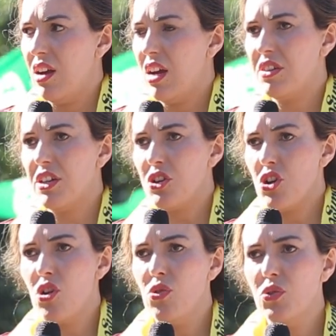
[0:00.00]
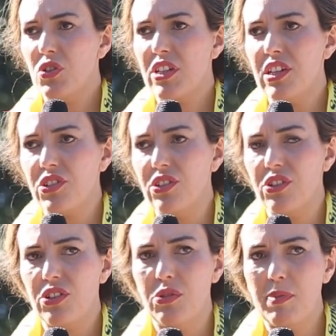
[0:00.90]
And that no
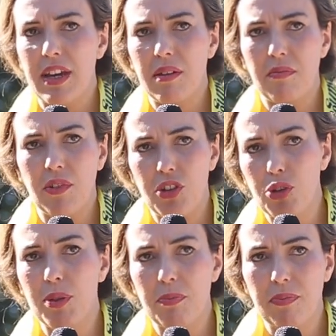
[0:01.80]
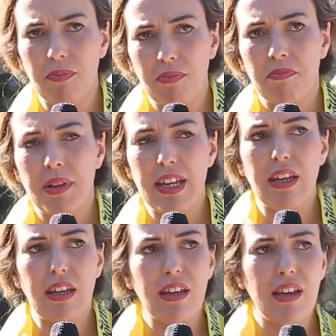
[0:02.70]
decent, humane human
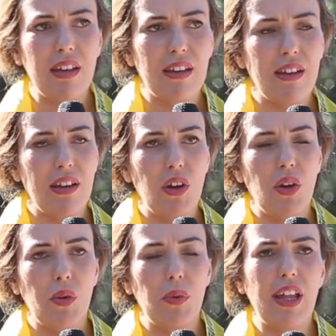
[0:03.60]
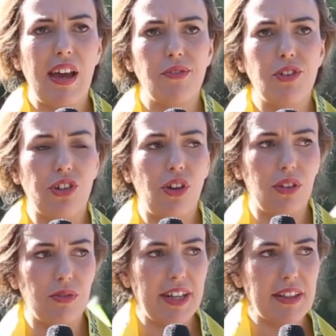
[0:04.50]
being will ever
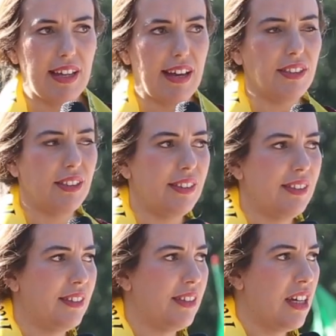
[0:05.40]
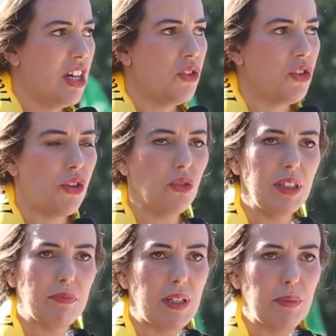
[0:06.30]
tolerate that. The
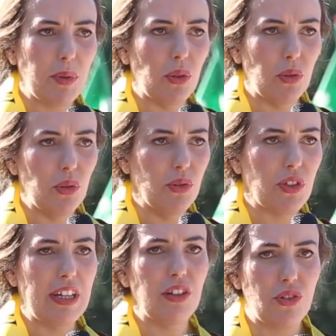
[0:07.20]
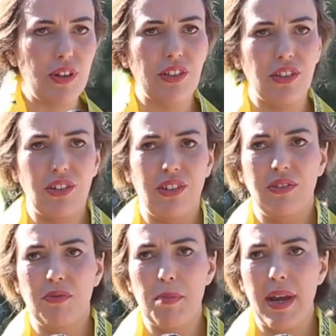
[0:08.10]
only people whose interest
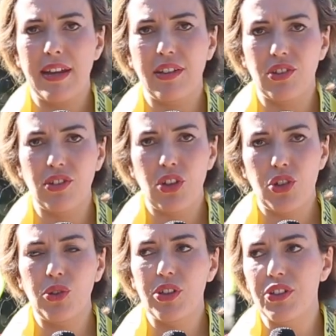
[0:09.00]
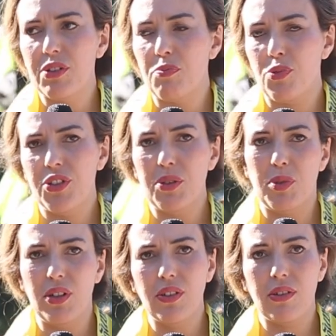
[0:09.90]
remains Julian's
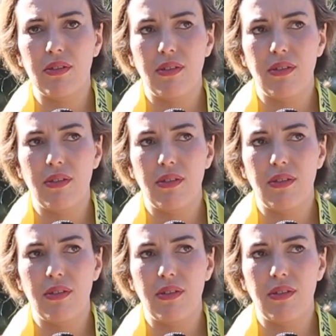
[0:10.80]
imprisonment